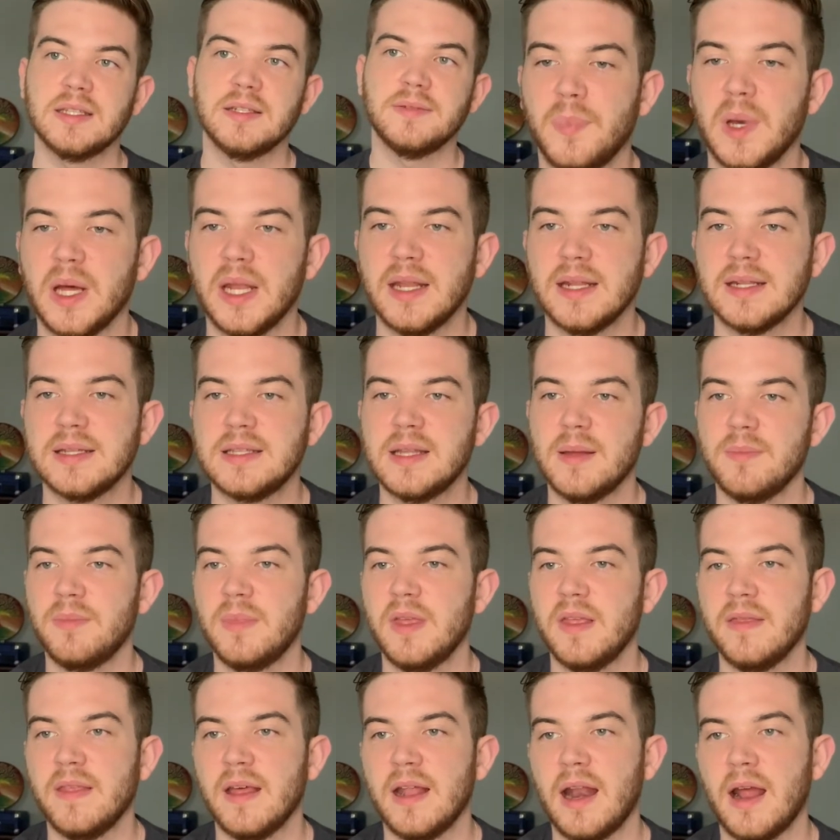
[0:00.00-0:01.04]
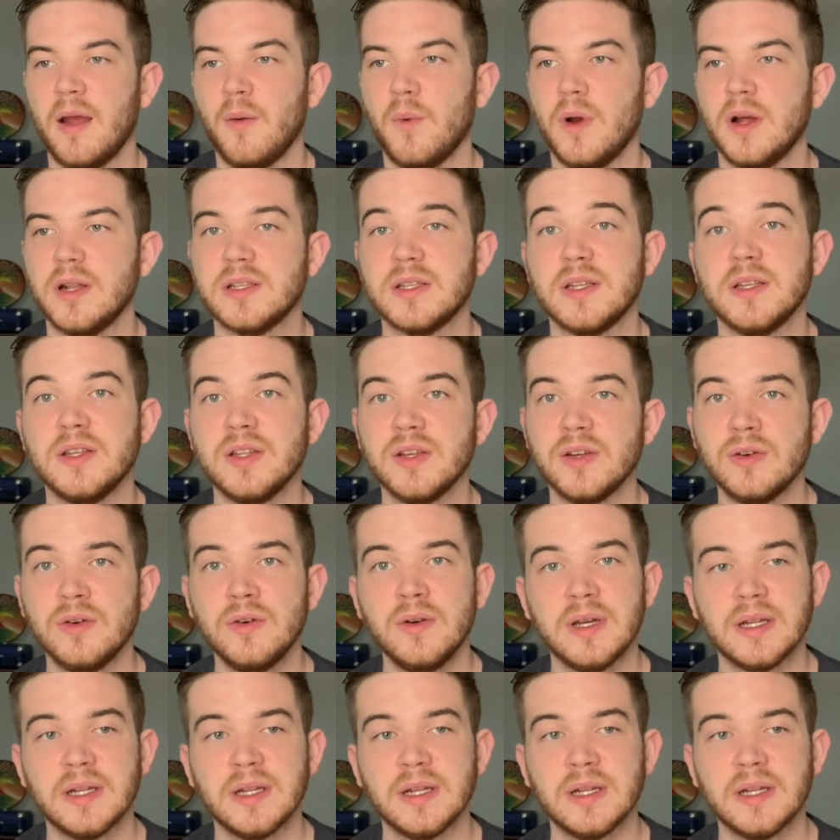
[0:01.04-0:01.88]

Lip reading: But it's something that I want to do.